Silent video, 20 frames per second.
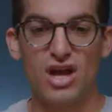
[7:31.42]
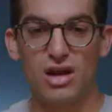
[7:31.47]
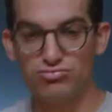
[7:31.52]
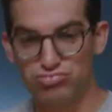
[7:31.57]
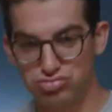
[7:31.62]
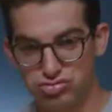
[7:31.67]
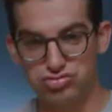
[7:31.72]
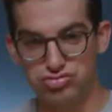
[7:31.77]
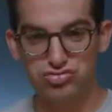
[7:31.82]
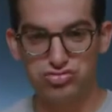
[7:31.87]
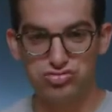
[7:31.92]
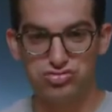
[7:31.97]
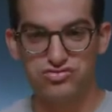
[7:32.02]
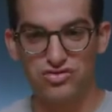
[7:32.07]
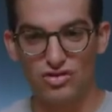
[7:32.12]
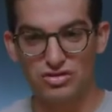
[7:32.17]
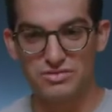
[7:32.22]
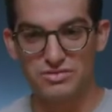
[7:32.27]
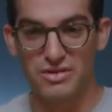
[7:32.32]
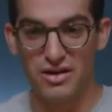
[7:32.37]
like
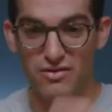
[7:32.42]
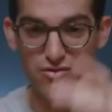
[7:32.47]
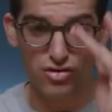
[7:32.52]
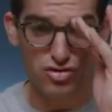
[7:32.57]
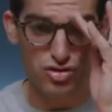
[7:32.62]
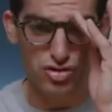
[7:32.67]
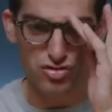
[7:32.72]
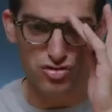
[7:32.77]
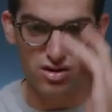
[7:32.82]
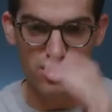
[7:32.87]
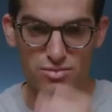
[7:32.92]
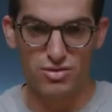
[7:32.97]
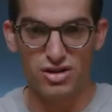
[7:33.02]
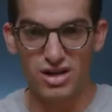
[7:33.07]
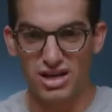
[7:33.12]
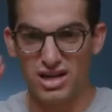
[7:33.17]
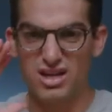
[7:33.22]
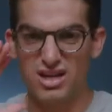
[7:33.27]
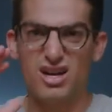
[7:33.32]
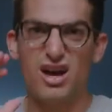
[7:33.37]
full speed. When you're Extreme, you're
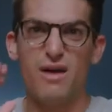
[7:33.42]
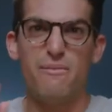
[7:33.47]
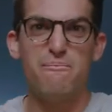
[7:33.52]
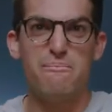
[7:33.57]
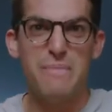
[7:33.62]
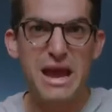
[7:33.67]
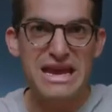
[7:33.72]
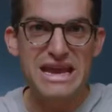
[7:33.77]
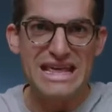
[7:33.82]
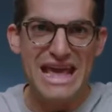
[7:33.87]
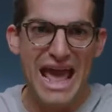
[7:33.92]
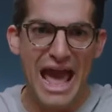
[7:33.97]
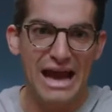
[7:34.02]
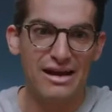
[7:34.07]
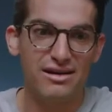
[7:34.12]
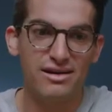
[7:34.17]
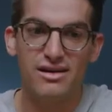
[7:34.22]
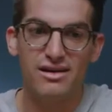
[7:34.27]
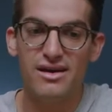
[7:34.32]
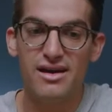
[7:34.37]
like a
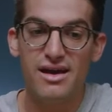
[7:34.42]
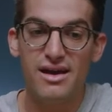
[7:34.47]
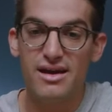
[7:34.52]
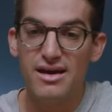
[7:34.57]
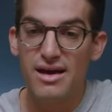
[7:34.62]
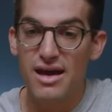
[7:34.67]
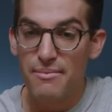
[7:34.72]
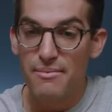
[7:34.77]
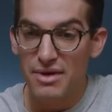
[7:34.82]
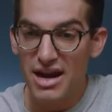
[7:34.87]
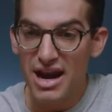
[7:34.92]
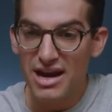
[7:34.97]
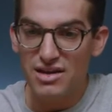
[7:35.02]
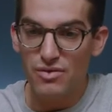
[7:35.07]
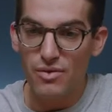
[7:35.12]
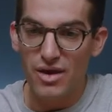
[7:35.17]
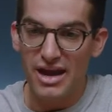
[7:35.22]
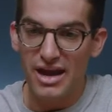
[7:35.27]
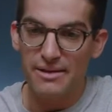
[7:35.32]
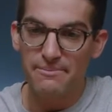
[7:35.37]
maniac. But
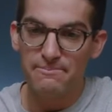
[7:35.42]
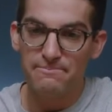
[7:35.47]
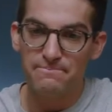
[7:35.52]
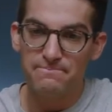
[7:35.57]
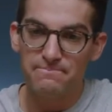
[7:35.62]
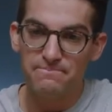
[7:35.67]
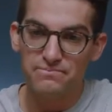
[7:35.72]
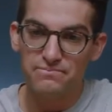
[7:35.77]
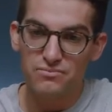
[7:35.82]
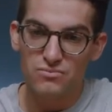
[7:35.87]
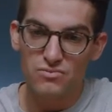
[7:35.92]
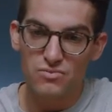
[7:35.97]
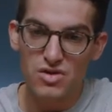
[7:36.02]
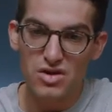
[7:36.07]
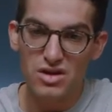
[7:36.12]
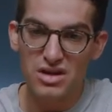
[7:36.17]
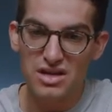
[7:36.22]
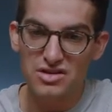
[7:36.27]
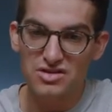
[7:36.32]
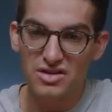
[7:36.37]
anyway,
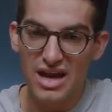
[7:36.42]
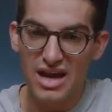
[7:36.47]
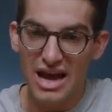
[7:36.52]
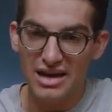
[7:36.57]
you can easily